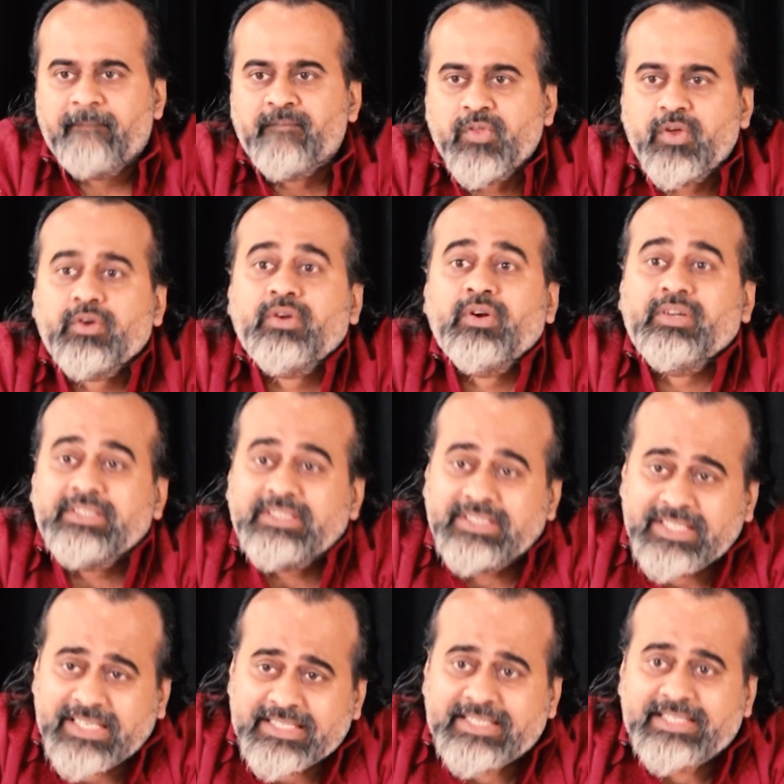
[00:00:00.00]
Your
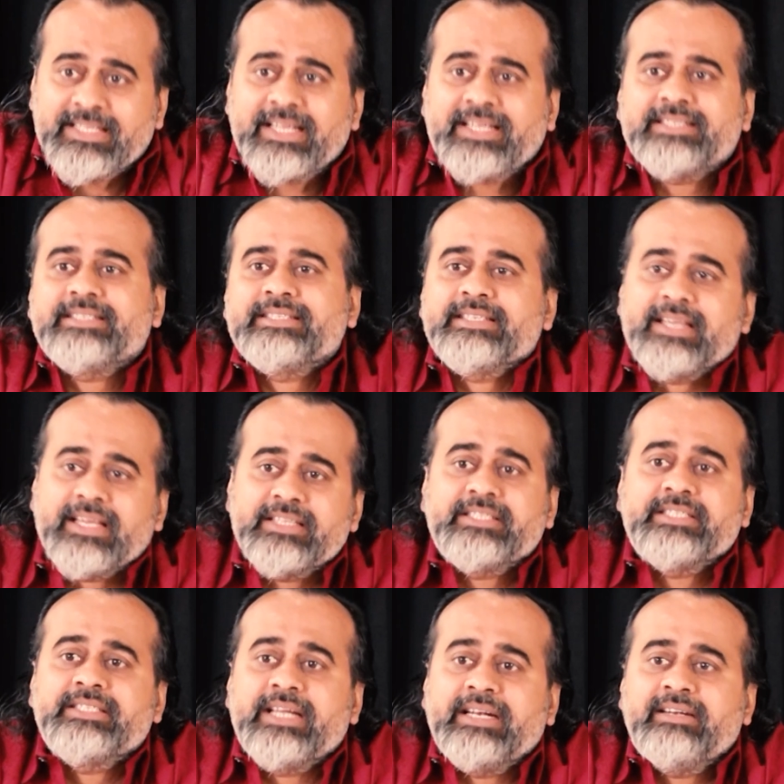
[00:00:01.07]
consciousness
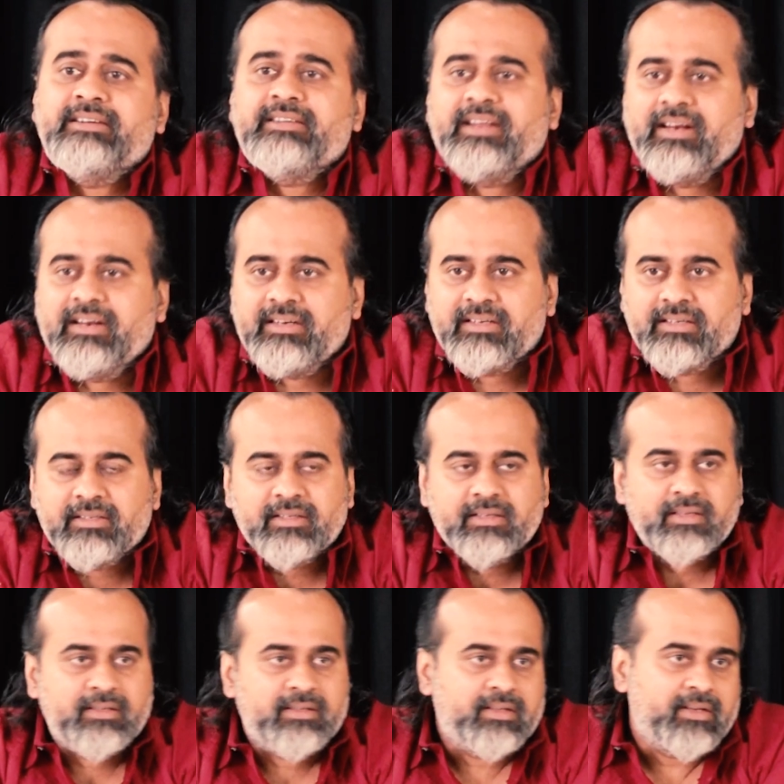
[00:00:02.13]
is central.
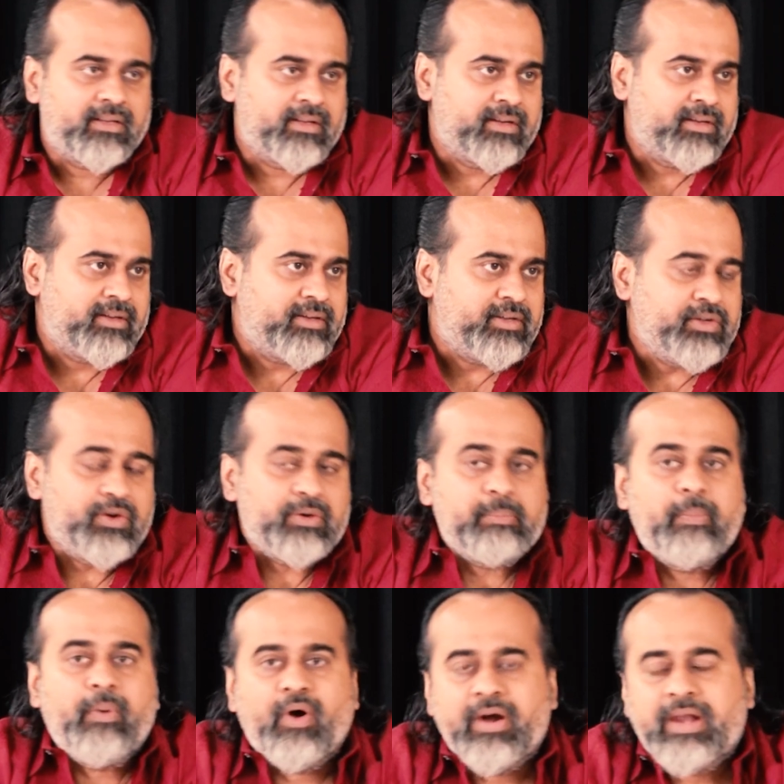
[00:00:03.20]
Your
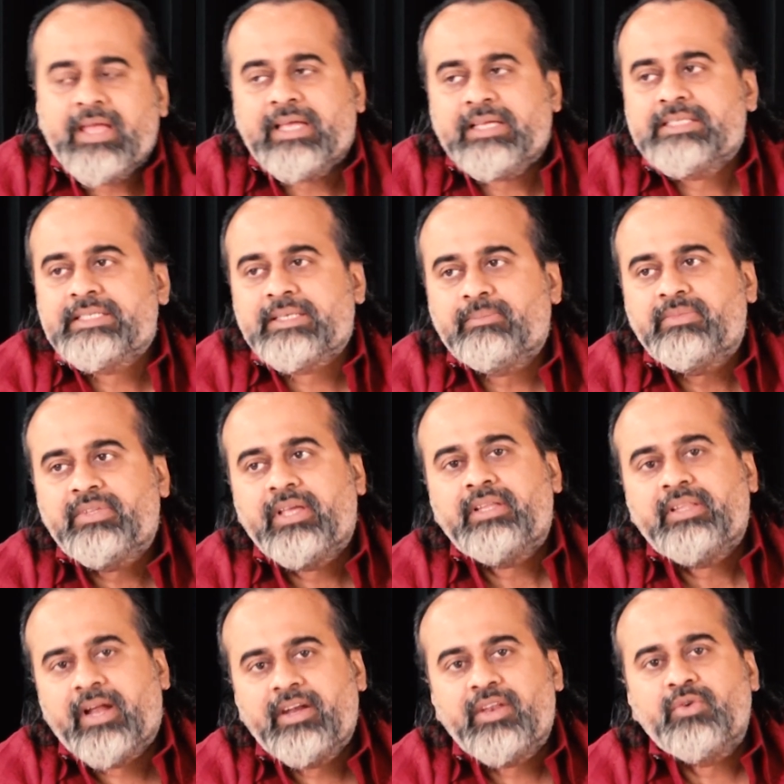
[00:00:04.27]
body is
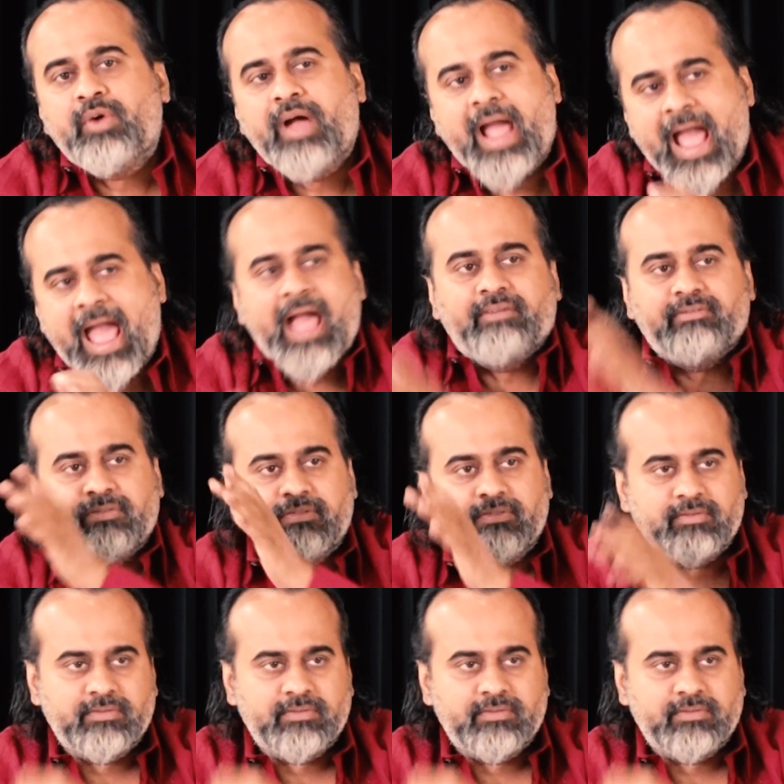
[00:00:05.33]
something that you have.